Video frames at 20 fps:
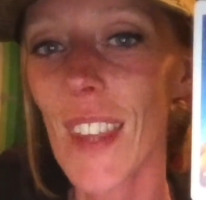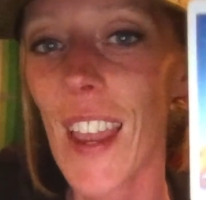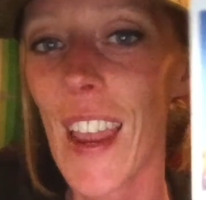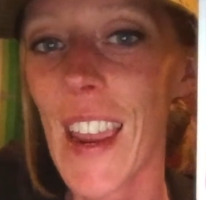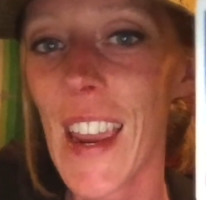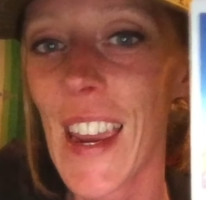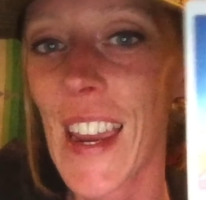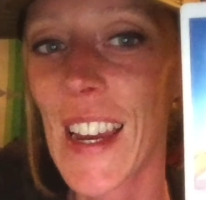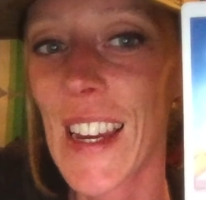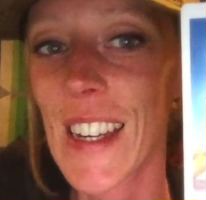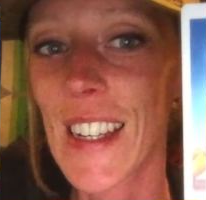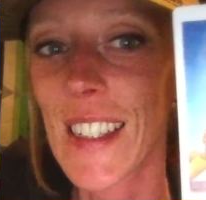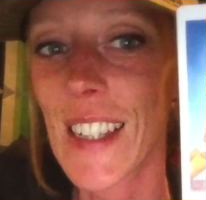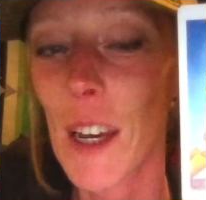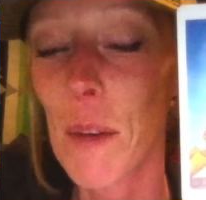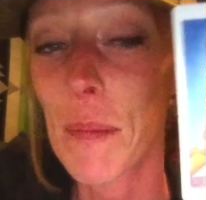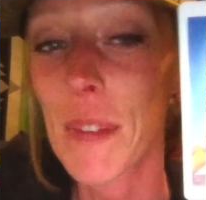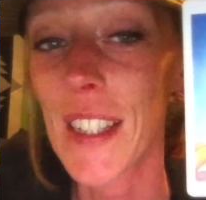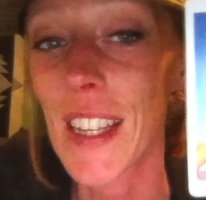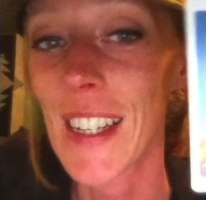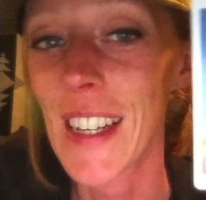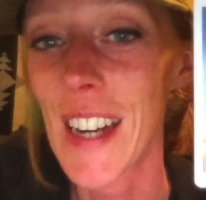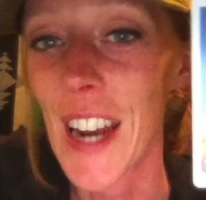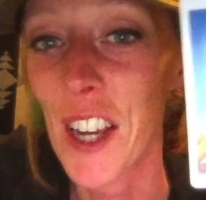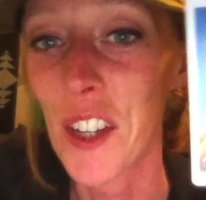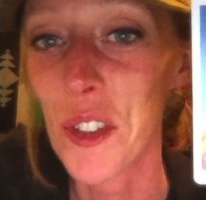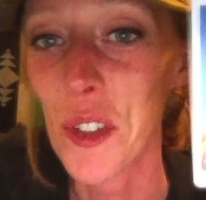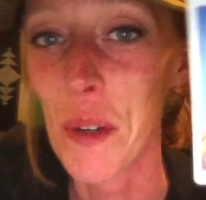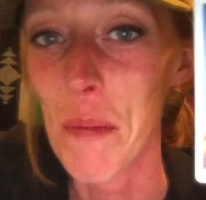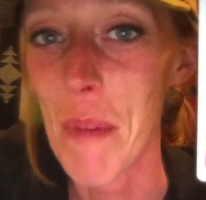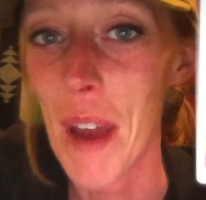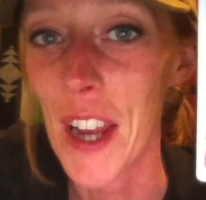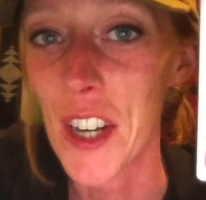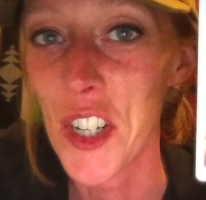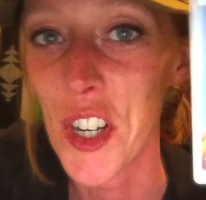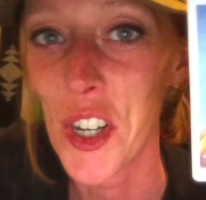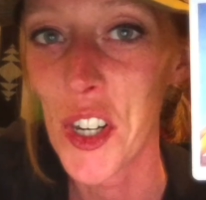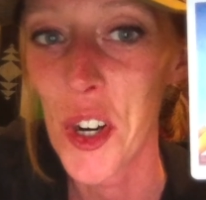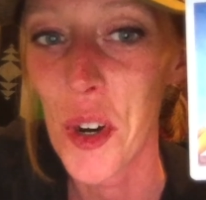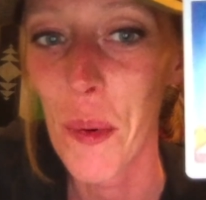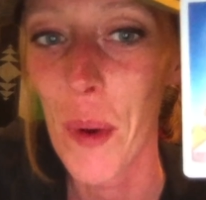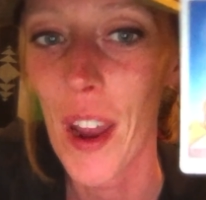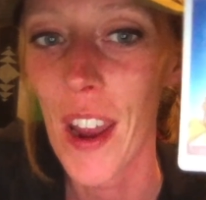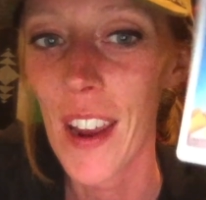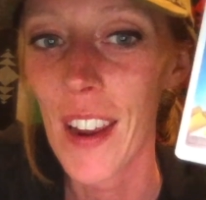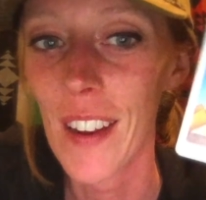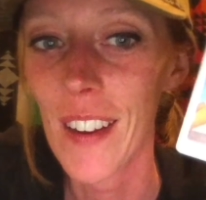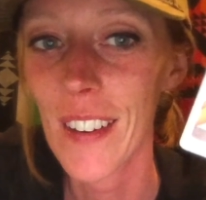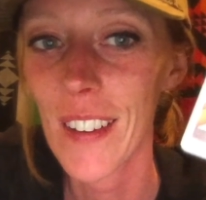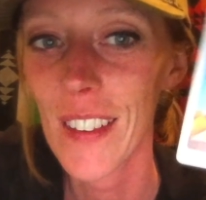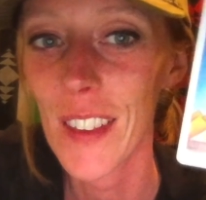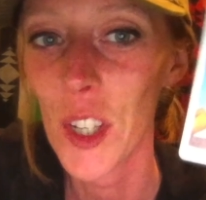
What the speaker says: And I'm sending extra magic your way.